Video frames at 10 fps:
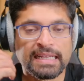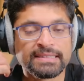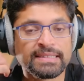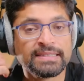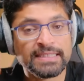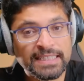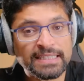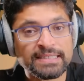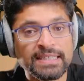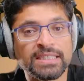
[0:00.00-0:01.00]
S S
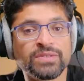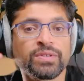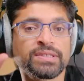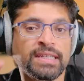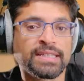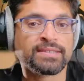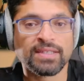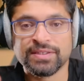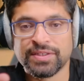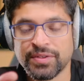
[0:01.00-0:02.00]
G stands for static
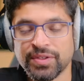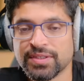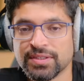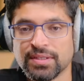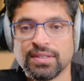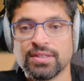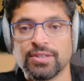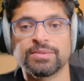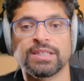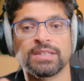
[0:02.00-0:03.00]
site generation.
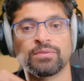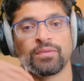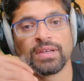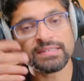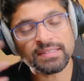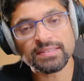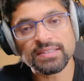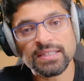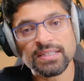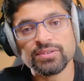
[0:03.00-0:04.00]
The objective of S S
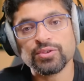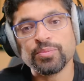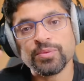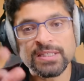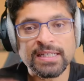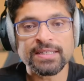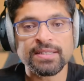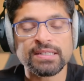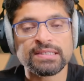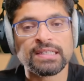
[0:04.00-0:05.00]
G is to
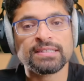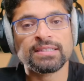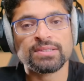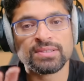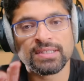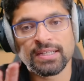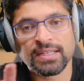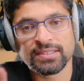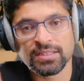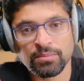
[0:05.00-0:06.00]
pre-render our site into
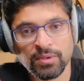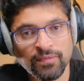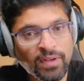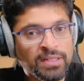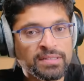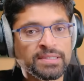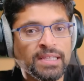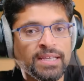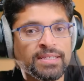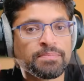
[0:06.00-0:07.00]
static H T M L
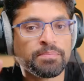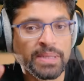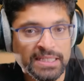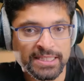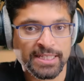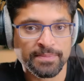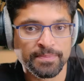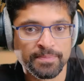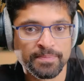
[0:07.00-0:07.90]
files at build time.